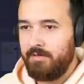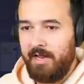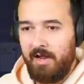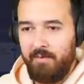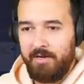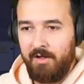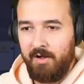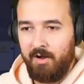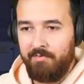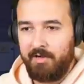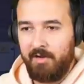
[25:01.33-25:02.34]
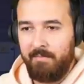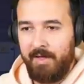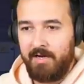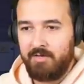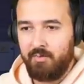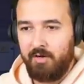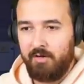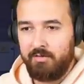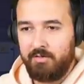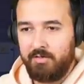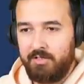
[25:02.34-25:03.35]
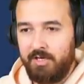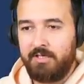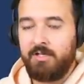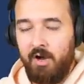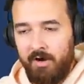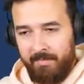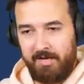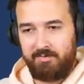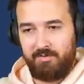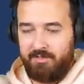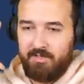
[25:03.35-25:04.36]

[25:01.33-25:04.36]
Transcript: So now we know, if we go to Manage Worlds, just go to manage worlds.